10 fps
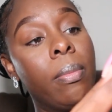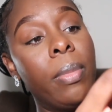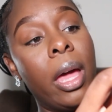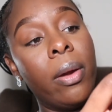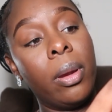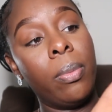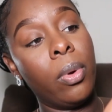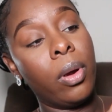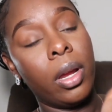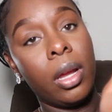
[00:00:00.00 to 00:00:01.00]
battery
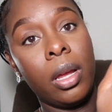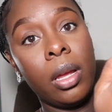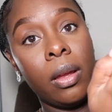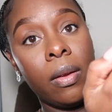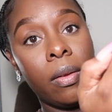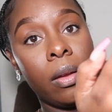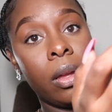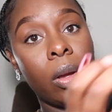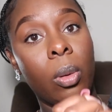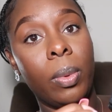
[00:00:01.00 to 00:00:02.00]
port.
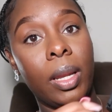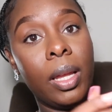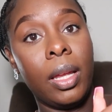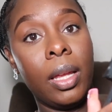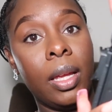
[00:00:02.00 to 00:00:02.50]
Open it.